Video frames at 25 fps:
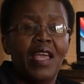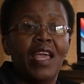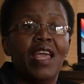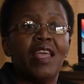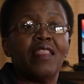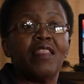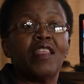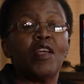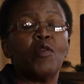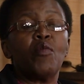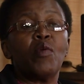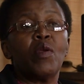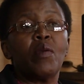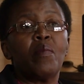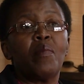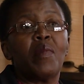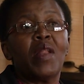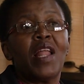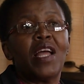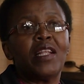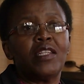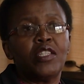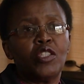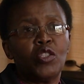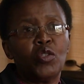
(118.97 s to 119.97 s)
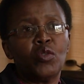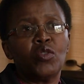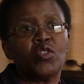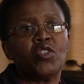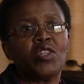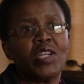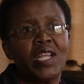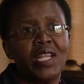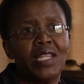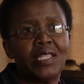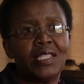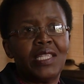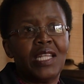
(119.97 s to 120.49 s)
And then we plant
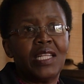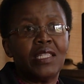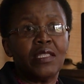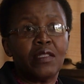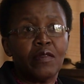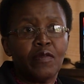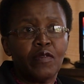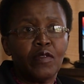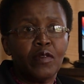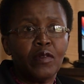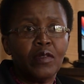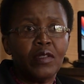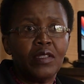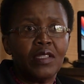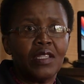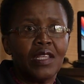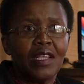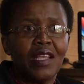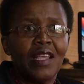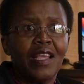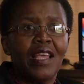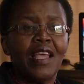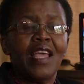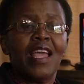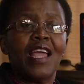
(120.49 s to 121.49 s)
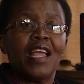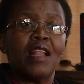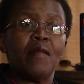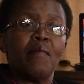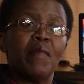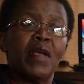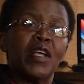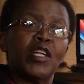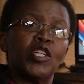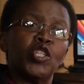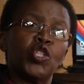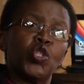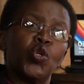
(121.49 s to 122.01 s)
nutrient-dense foods and
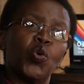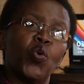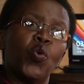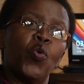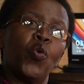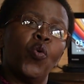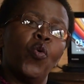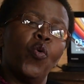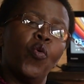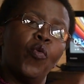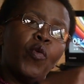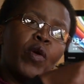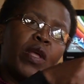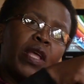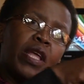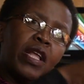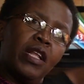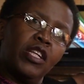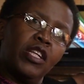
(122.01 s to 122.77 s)
make sure we